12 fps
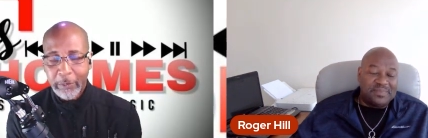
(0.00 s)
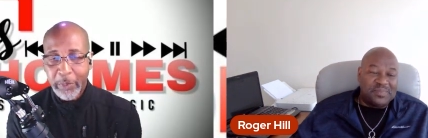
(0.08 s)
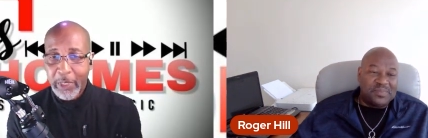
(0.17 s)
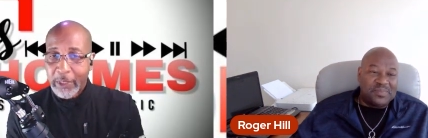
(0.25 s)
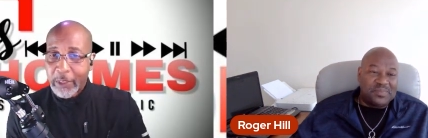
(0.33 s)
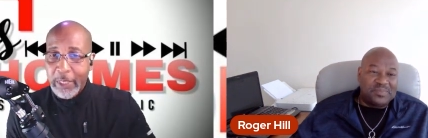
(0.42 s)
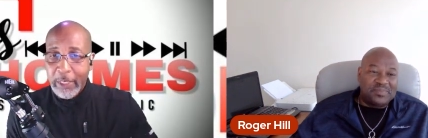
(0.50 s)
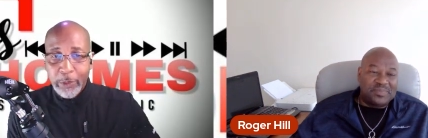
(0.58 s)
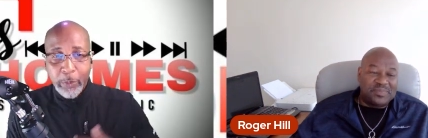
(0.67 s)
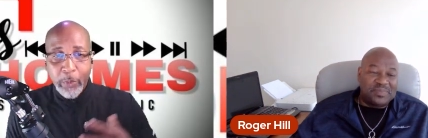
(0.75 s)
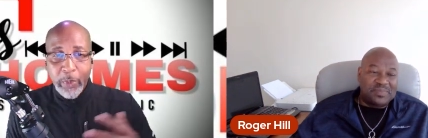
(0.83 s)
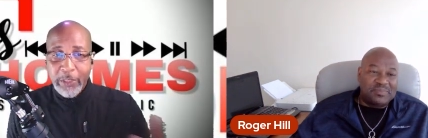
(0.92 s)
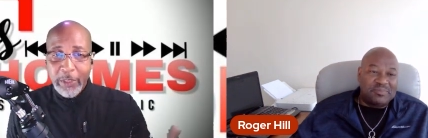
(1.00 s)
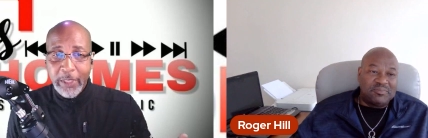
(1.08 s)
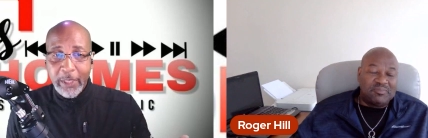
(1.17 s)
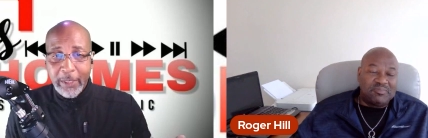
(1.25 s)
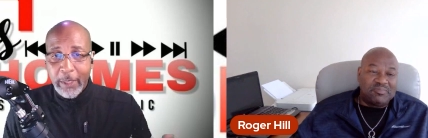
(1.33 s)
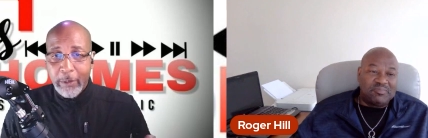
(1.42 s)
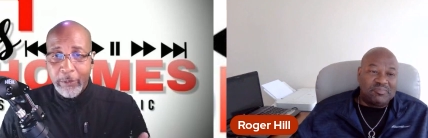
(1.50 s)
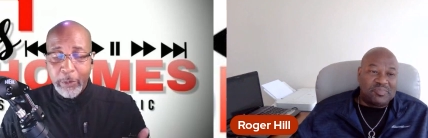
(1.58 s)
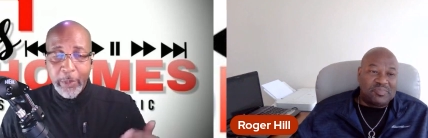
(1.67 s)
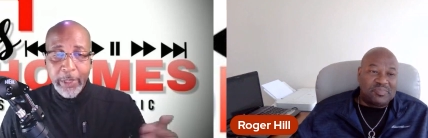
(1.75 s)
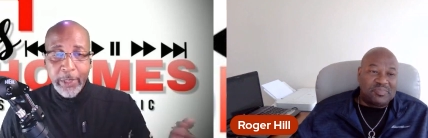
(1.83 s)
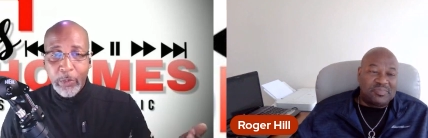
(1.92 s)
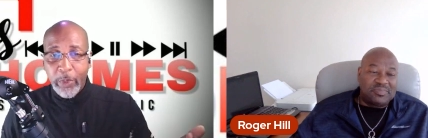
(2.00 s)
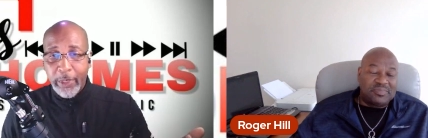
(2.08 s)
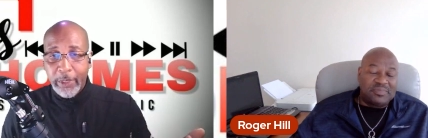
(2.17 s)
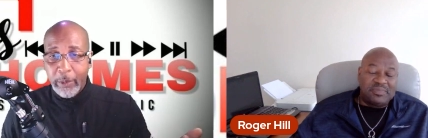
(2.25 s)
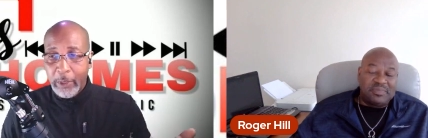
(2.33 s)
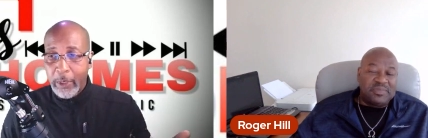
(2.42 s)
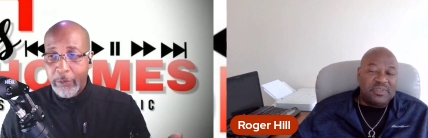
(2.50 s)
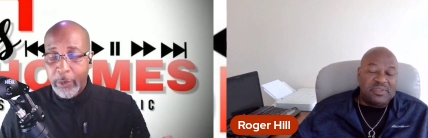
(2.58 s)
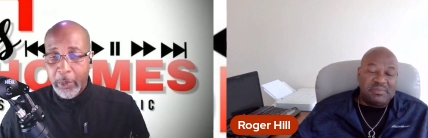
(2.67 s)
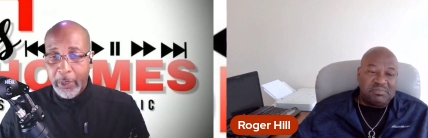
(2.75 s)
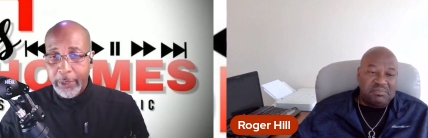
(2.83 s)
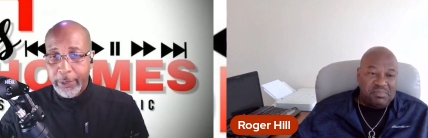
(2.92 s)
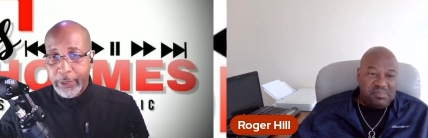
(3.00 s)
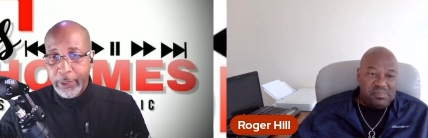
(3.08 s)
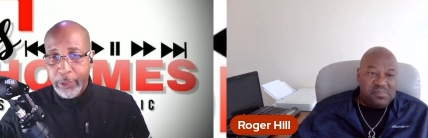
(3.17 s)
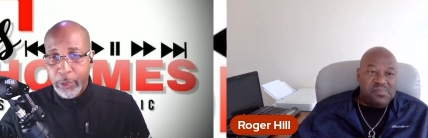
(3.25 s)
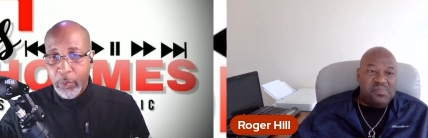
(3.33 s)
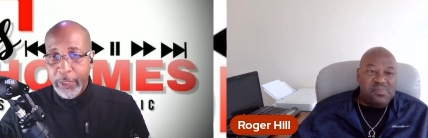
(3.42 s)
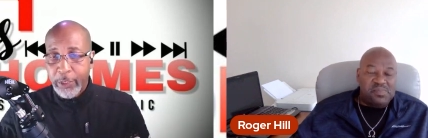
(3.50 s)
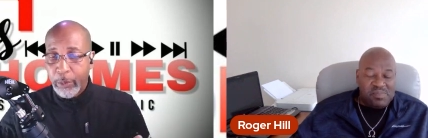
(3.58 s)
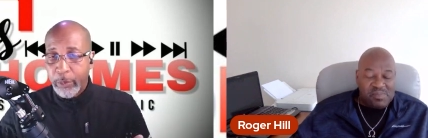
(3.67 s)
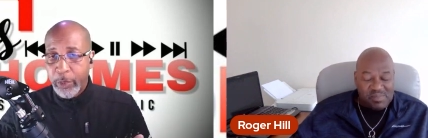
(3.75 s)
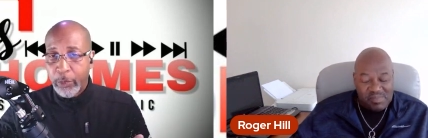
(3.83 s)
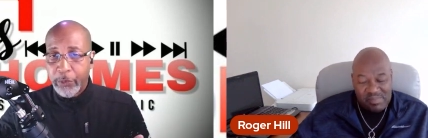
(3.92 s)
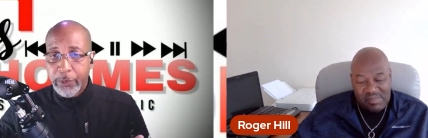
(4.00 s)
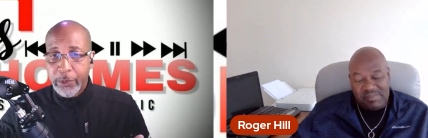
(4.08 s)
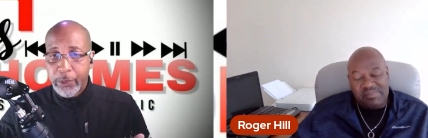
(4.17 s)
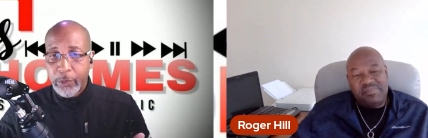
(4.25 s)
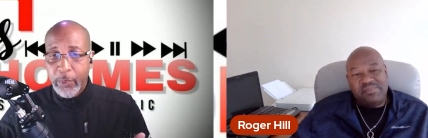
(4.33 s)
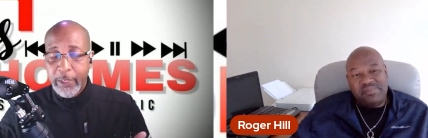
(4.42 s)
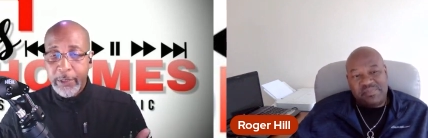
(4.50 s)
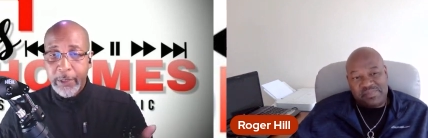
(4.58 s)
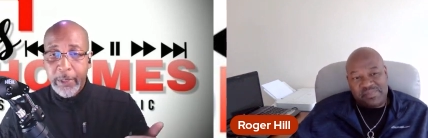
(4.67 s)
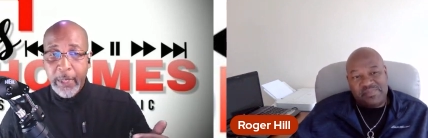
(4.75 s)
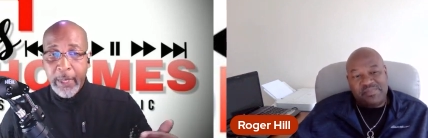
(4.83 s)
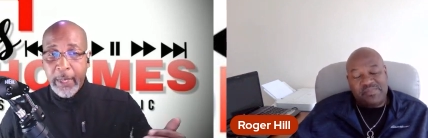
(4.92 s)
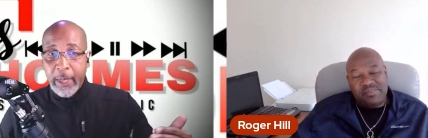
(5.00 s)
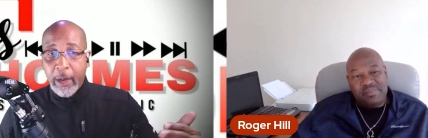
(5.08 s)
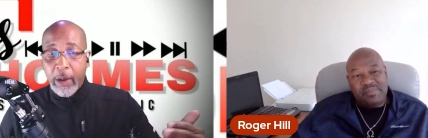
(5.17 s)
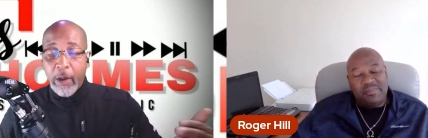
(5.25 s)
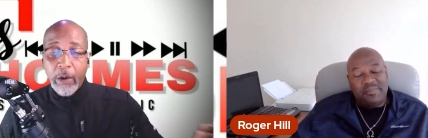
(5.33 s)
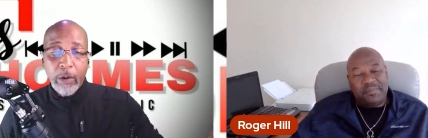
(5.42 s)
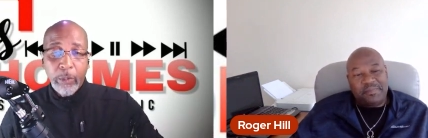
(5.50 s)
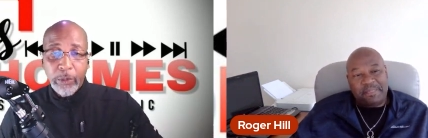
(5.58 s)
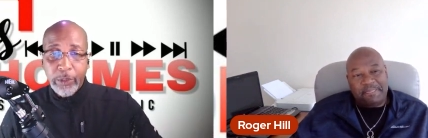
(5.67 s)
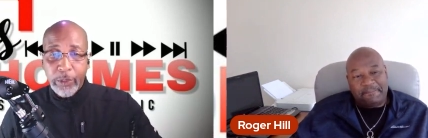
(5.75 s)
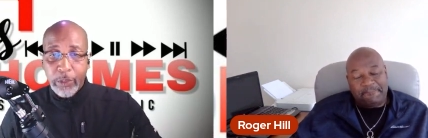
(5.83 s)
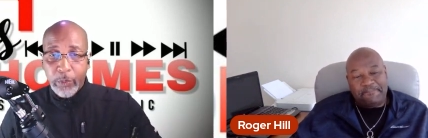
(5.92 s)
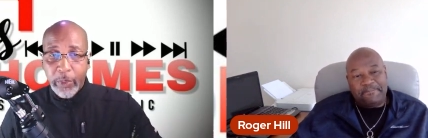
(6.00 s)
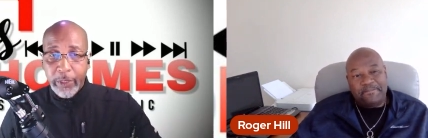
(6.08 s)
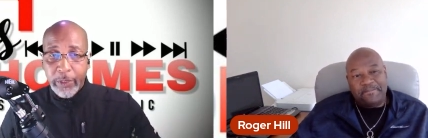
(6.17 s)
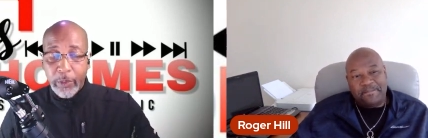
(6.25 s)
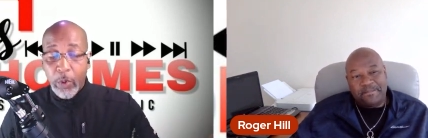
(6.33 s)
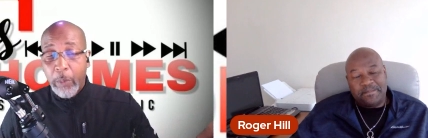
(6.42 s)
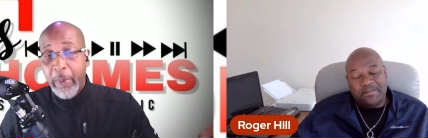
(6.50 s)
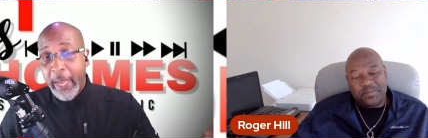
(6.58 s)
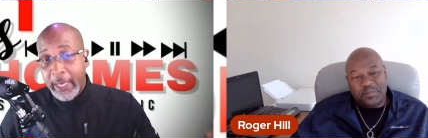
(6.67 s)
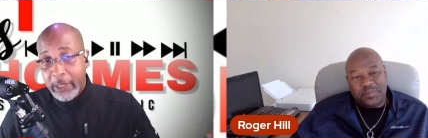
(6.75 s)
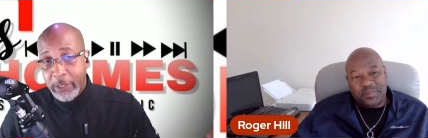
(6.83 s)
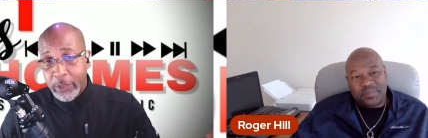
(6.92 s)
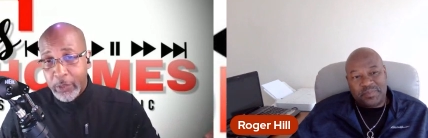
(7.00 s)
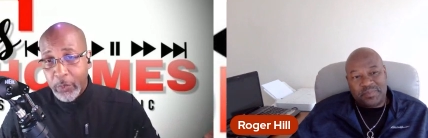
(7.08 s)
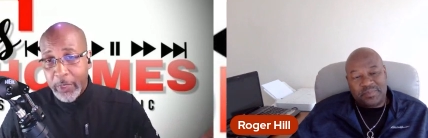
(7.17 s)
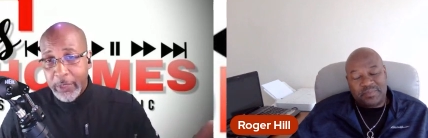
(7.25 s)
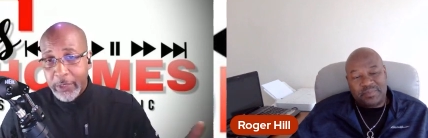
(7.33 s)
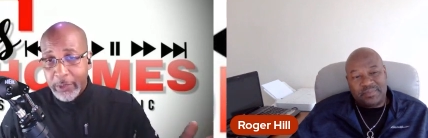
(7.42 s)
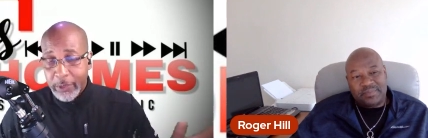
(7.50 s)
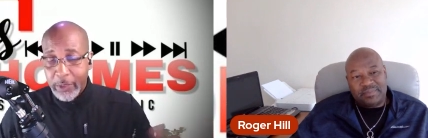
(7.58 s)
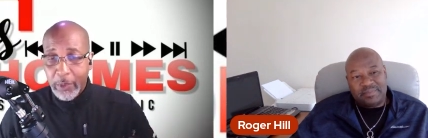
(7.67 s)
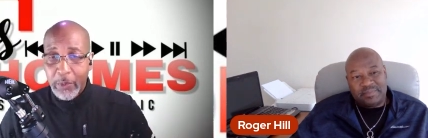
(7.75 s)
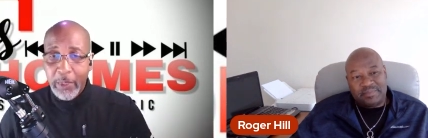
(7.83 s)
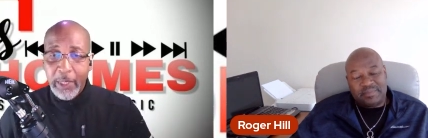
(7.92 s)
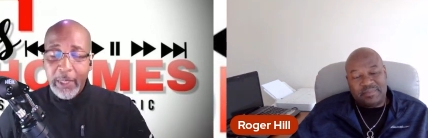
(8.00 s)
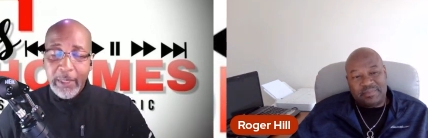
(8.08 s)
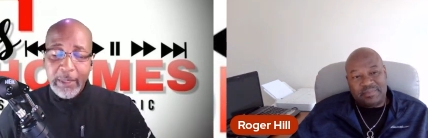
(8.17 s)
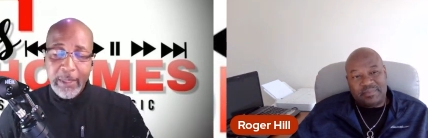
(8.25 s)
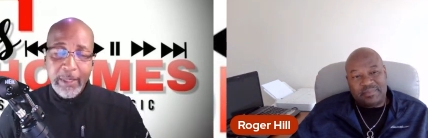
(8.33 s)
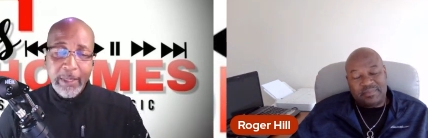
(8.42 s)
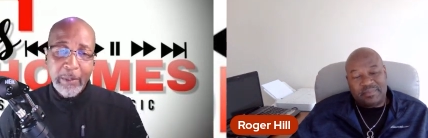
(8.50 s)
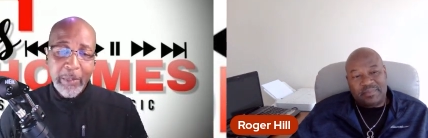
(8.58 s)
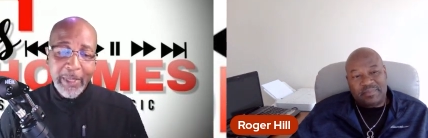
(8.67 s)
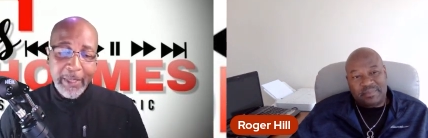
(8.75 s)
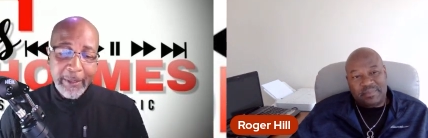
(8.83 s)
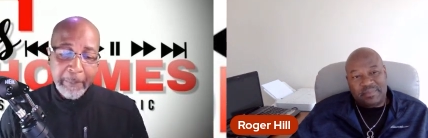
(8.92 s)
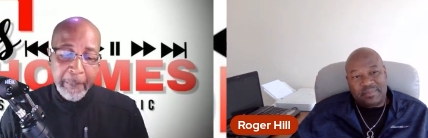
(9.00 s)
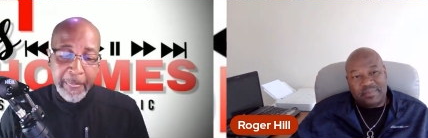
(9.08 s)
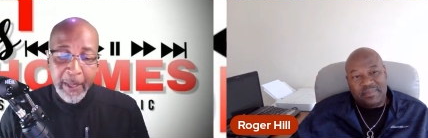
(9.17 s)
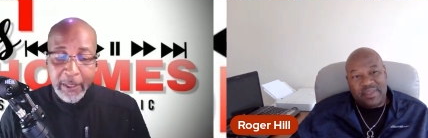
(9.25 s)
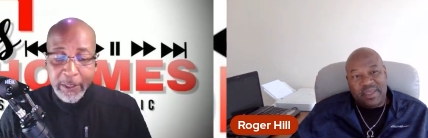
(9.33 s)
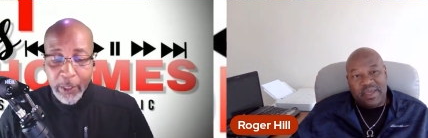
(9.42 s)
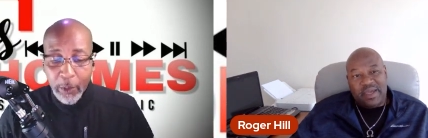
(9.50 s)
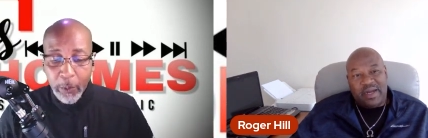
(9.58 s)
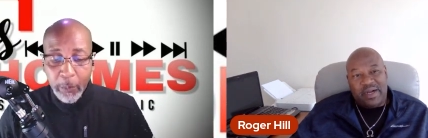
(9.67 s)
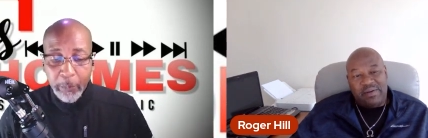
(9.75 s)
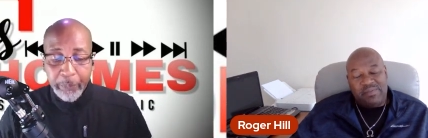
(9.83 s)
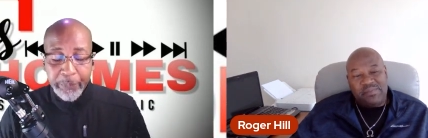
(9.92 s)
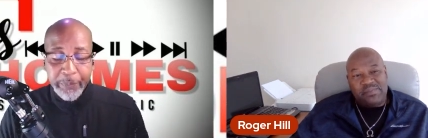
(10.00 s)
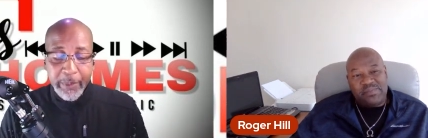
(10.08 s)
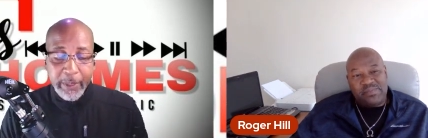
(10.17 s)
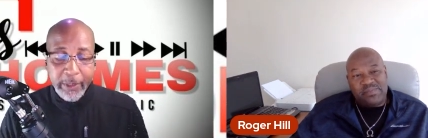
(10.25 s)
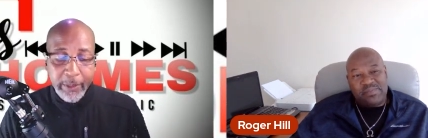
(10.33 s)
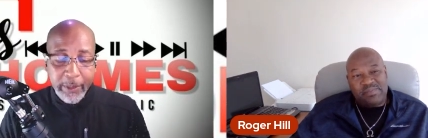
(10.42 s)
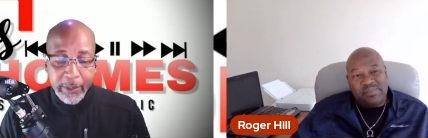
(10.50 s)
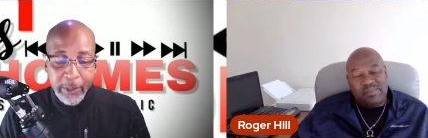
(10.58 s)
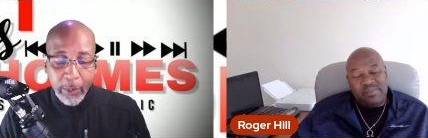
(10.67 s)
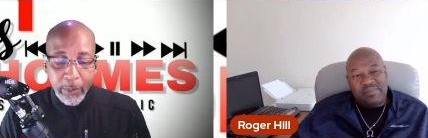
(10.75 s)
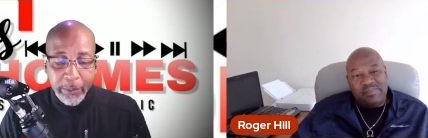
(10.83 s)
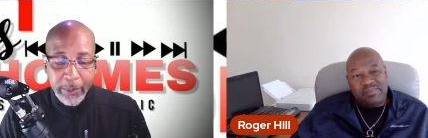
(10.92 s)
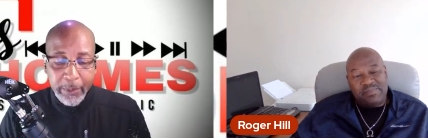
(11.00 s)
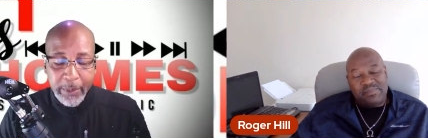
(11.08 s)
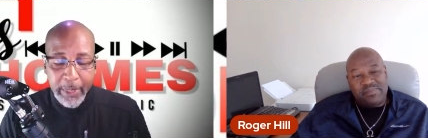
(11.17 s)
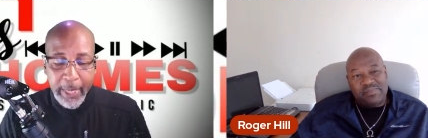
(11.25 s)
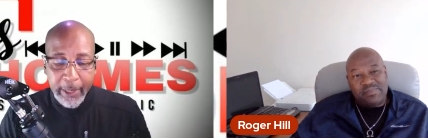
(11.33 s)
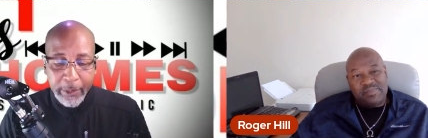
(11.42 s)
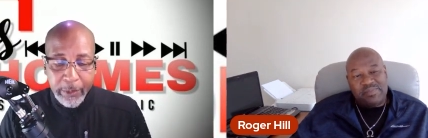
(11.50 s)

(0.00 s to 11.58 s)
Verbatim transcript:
Speaker 1: because inspiration can come from anywhere. It can come from a good situation, a beautiful situation, a horrible situation, or a bad situation. So yeah, man. So now